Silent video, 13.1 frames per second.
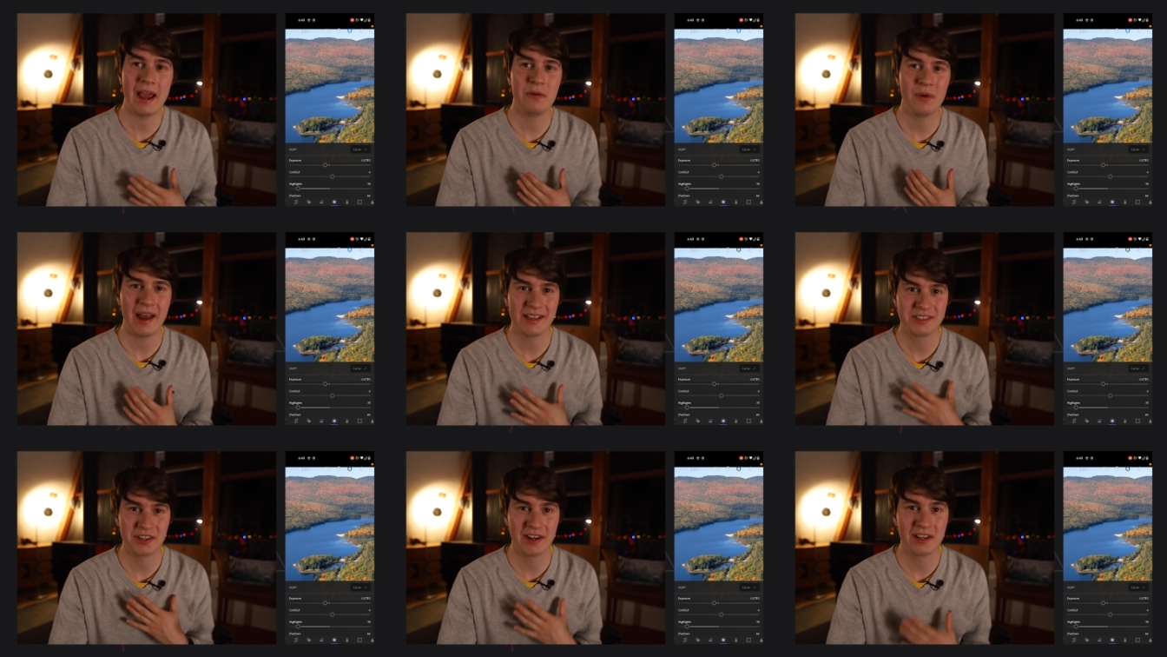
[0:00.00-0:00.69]
And when
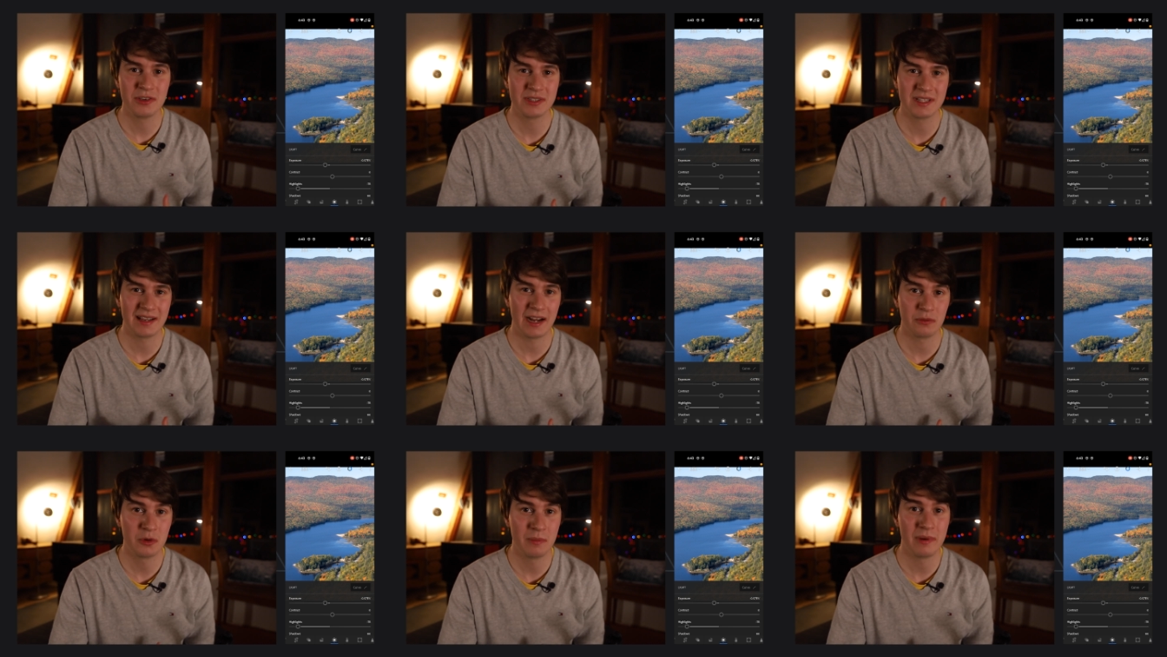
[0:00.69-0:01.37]
I started using
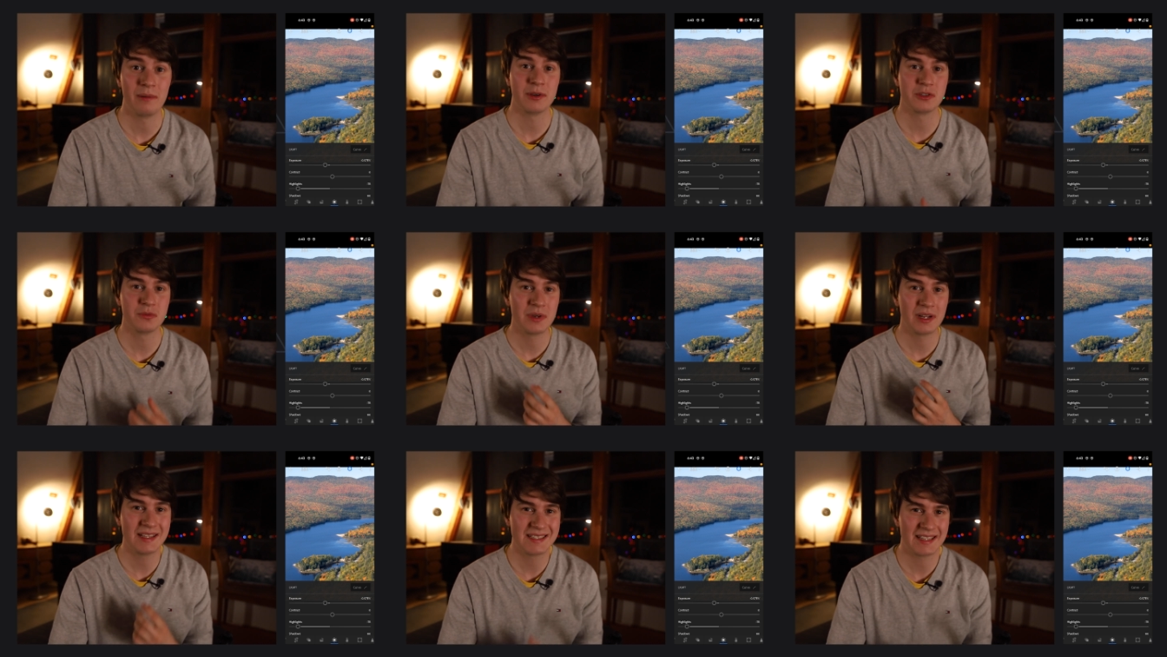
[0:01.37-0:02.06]
Lightroom, I was
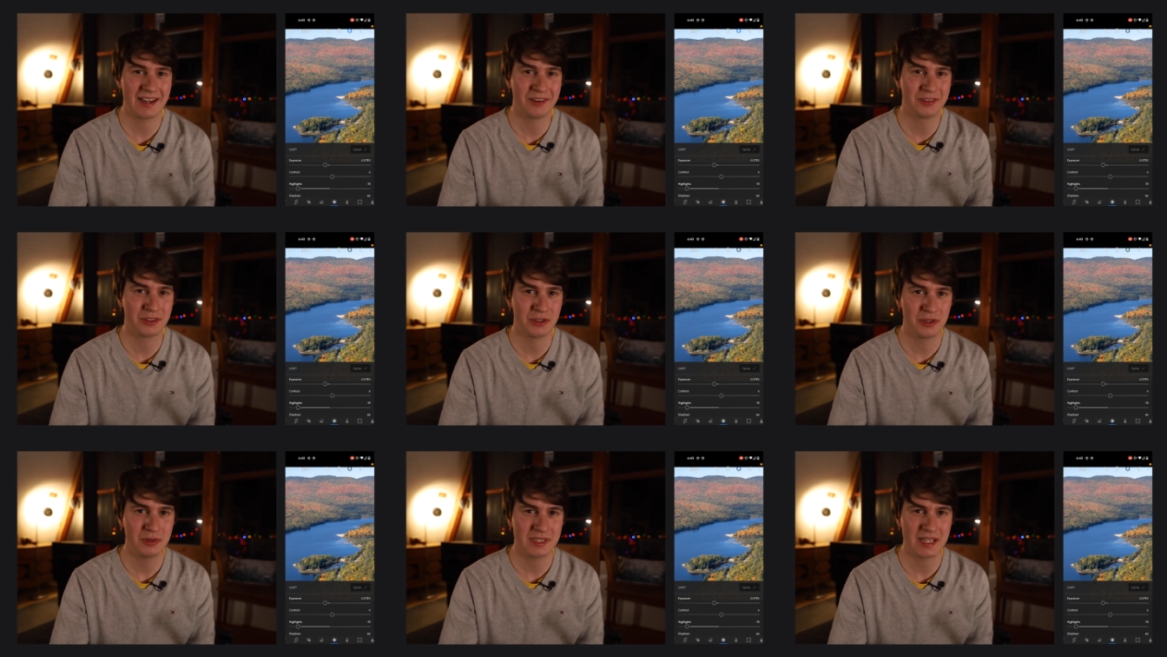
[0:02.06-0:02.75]
really scared
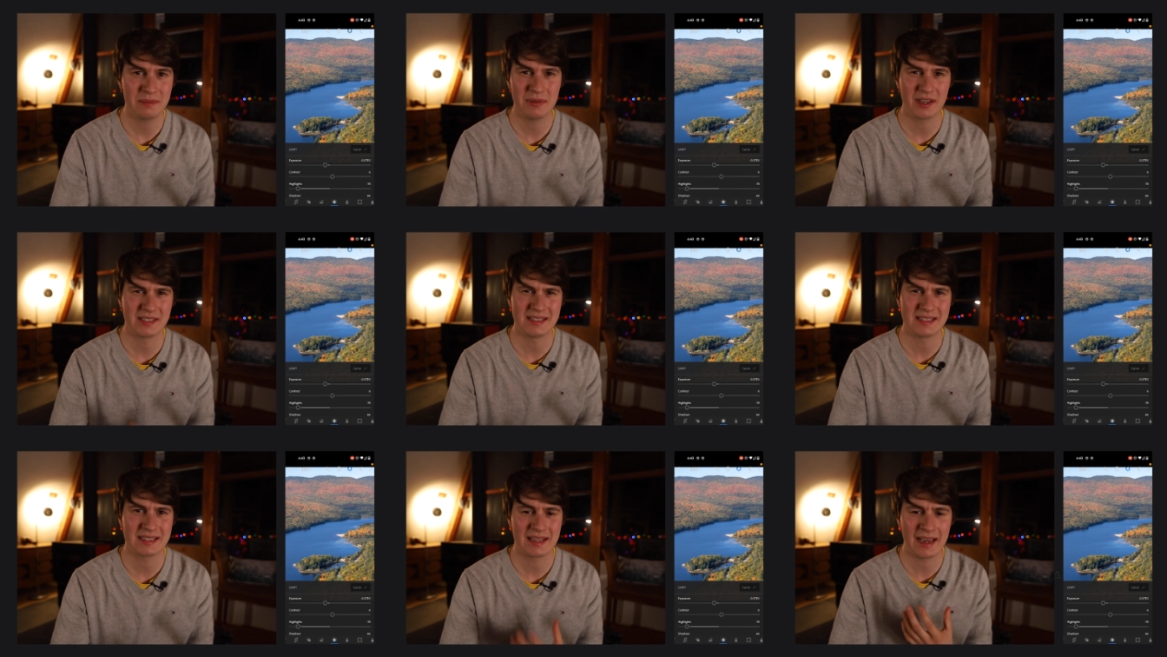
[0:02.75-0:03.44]
to use it because
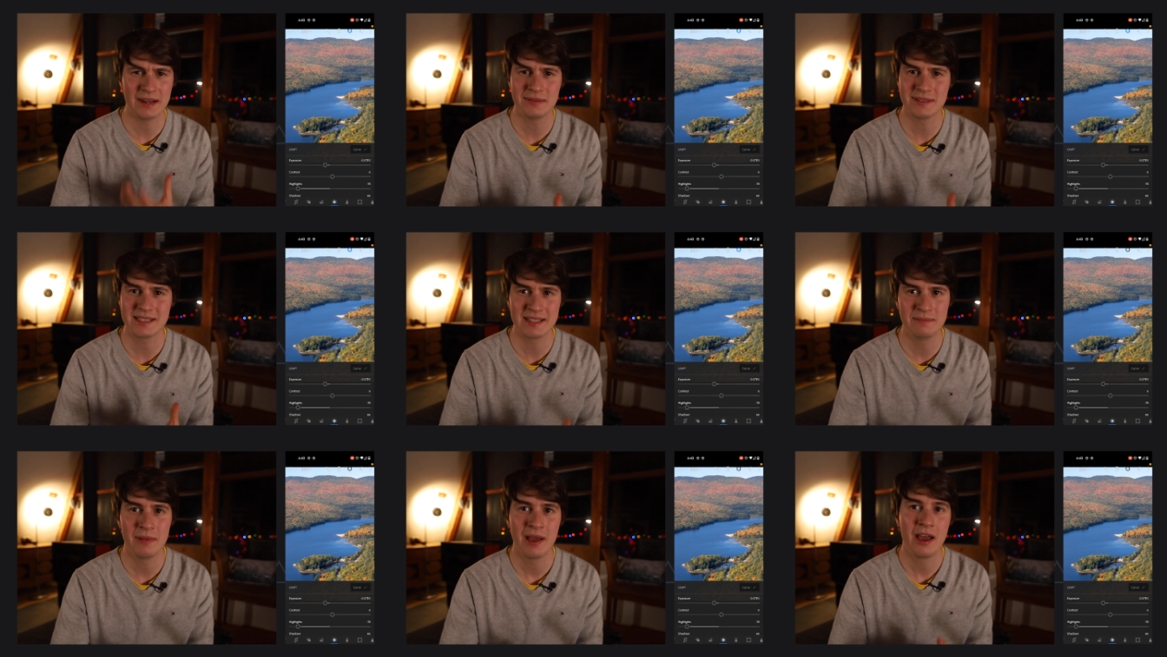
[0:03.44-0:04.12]
it's kind of
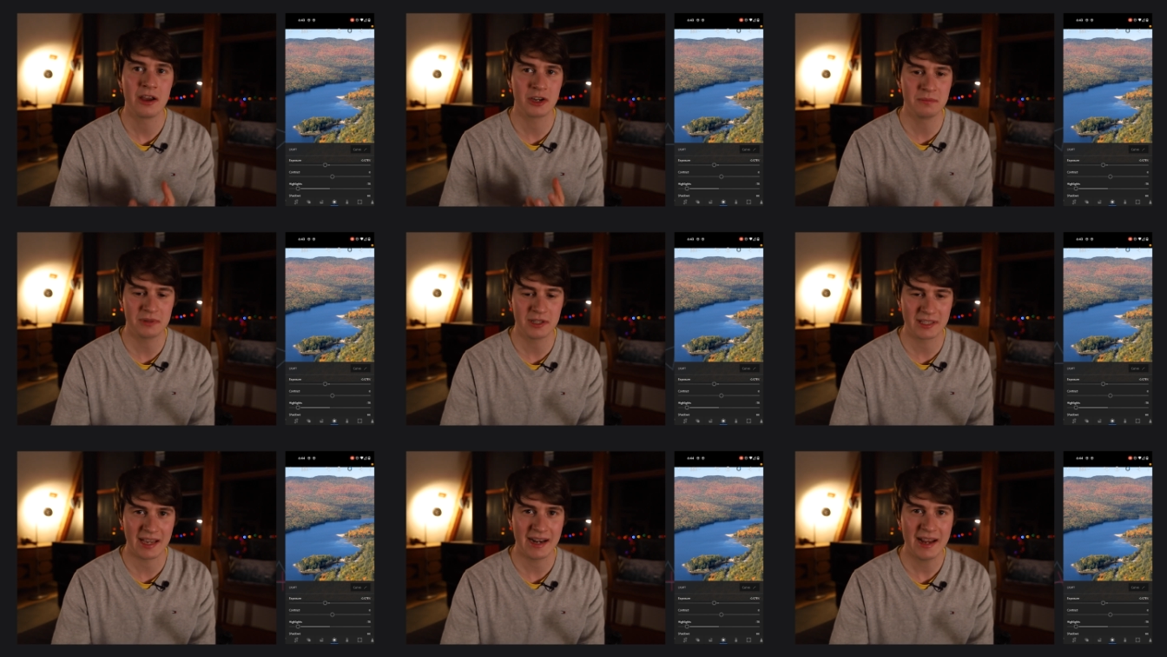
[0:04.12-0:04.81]
seemed
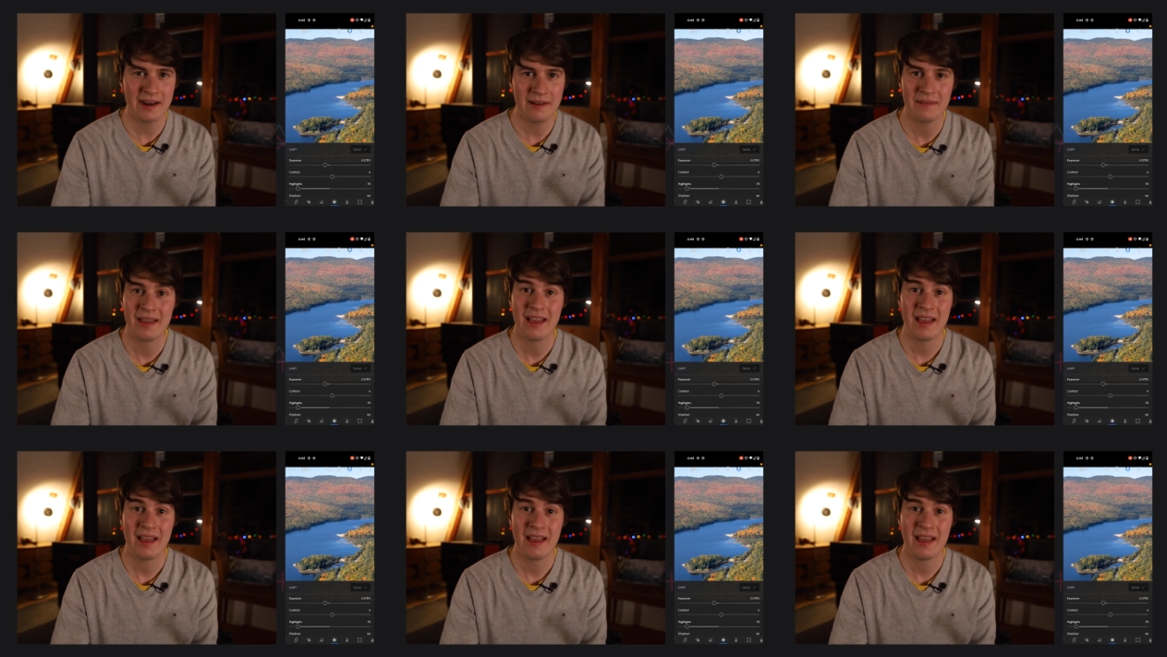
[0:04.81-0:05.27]
complicated.